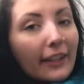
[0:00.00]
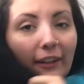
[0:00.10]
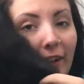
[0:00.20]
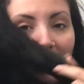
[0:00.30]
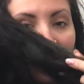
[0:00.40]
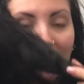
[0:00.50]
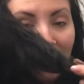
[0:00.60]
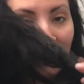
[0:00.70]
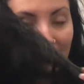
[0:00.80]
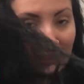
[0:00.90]
than her,
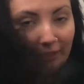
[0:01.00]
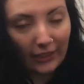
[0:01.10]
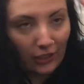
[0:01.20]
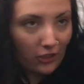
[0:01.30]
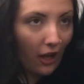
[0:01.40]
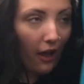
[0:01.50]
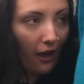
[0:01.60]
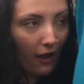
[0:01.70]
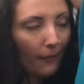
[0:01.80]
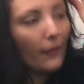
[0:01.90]
so she's a shot
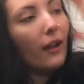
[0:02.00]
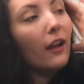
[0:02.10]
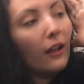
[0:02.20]
up.